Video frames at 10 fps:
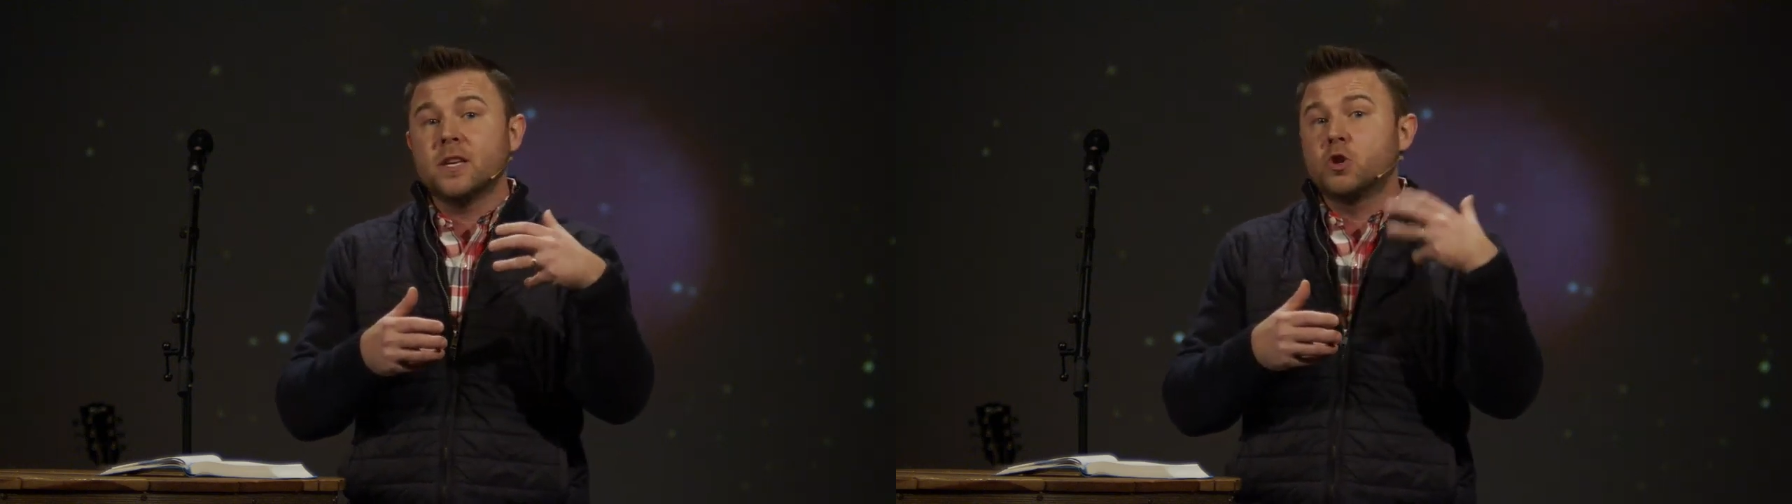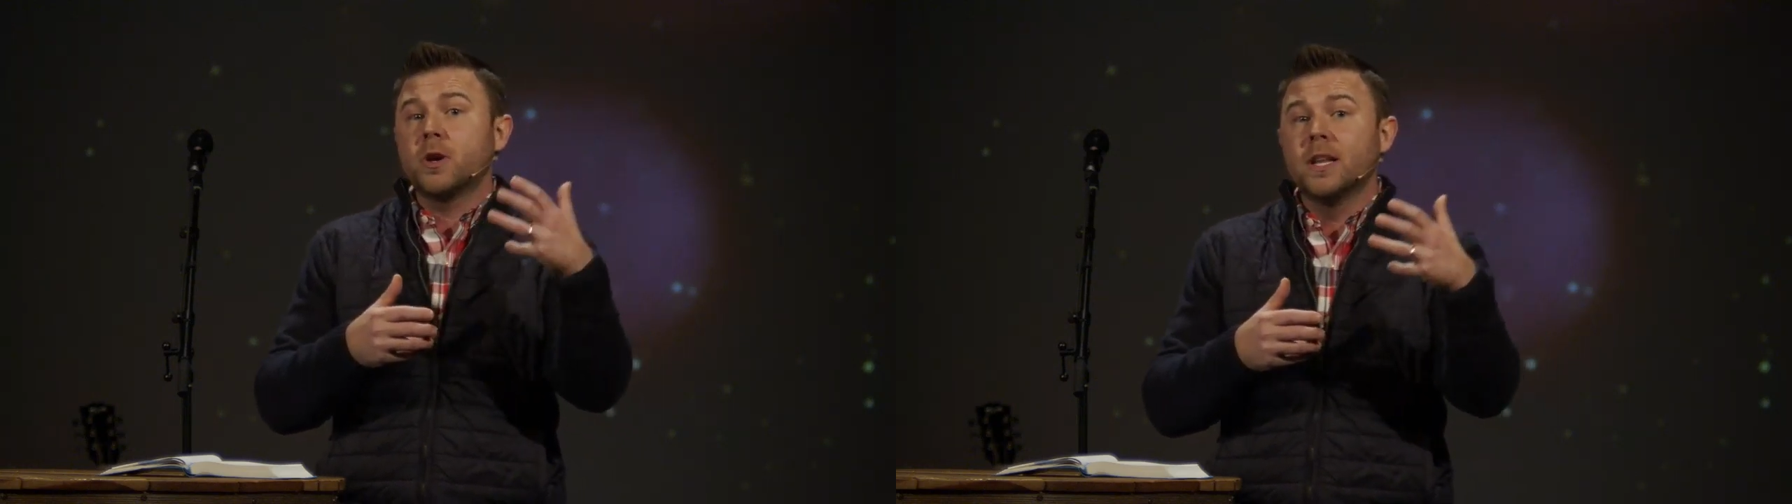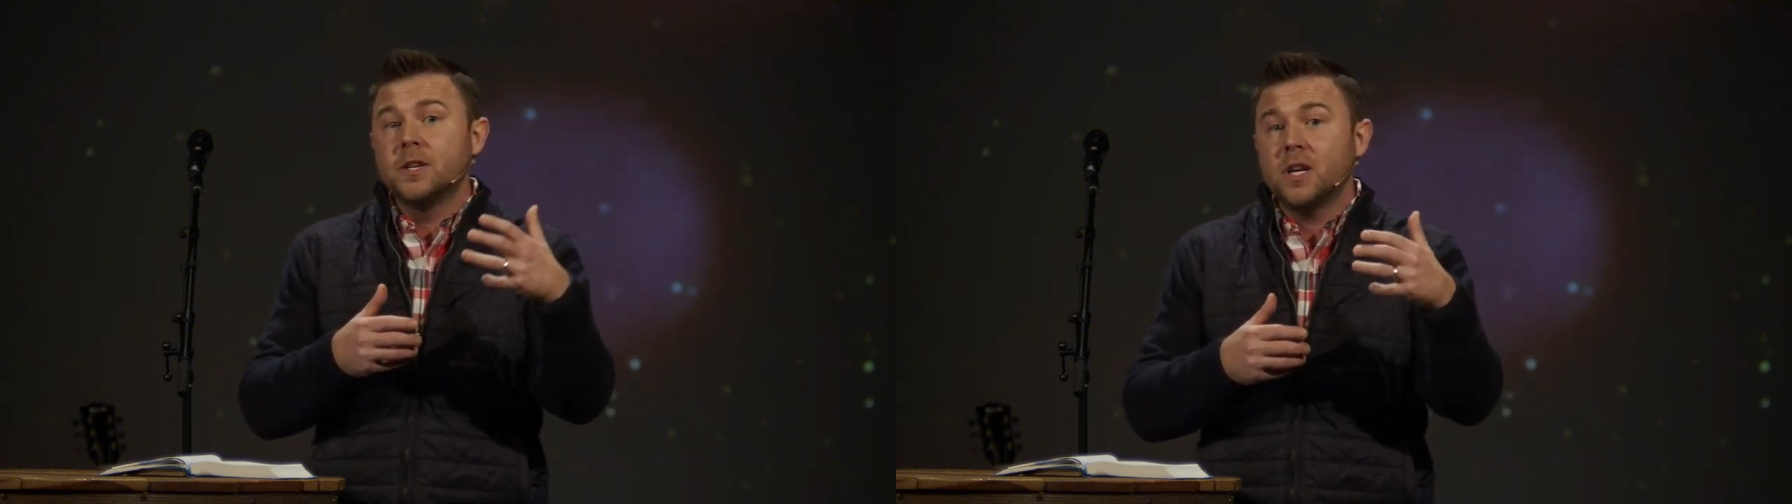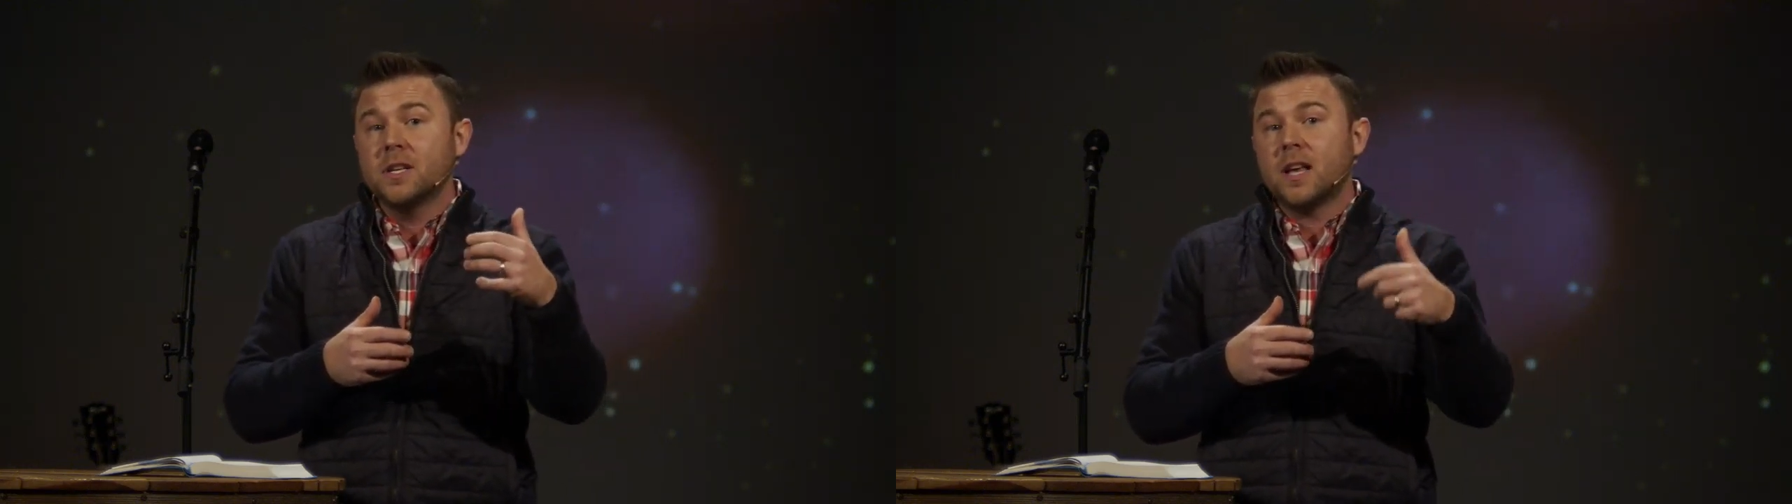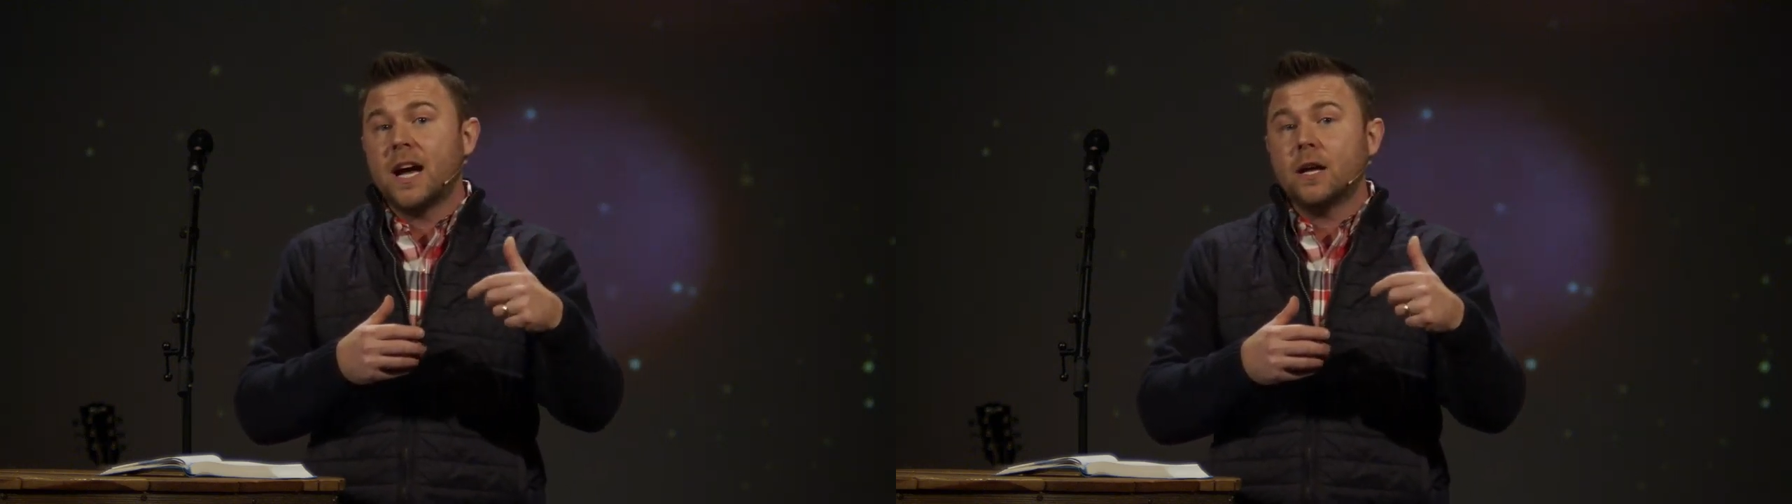and
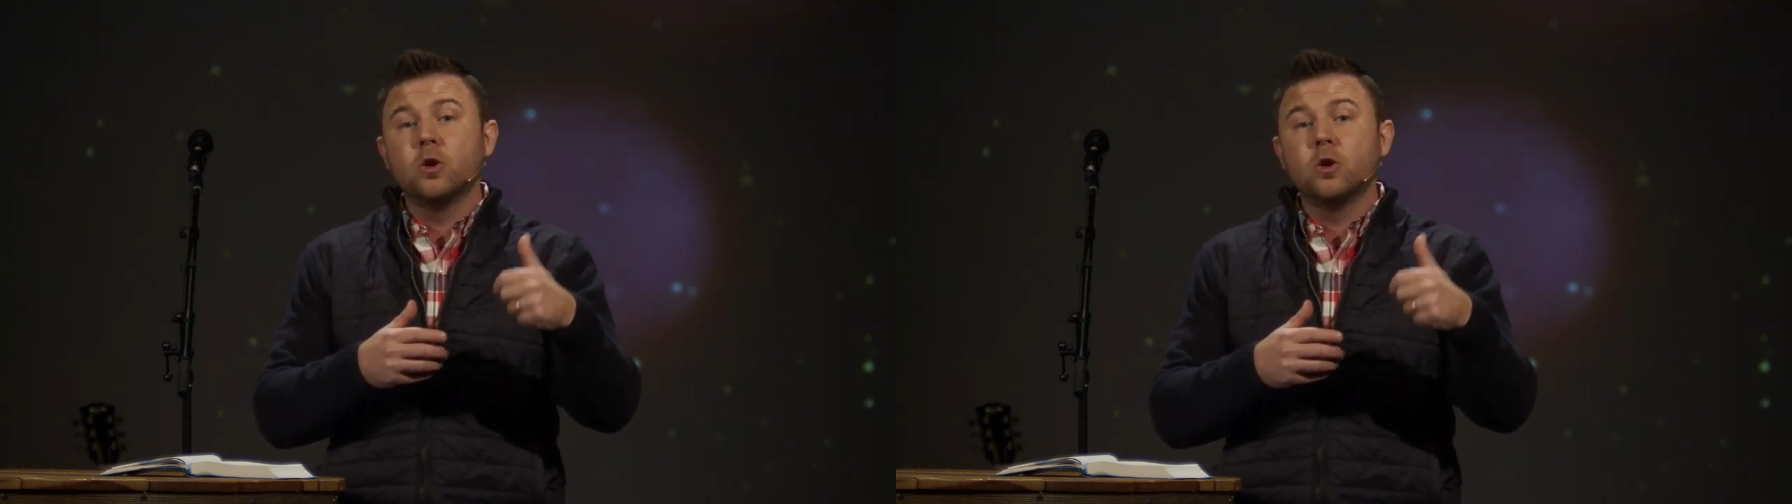trilogies like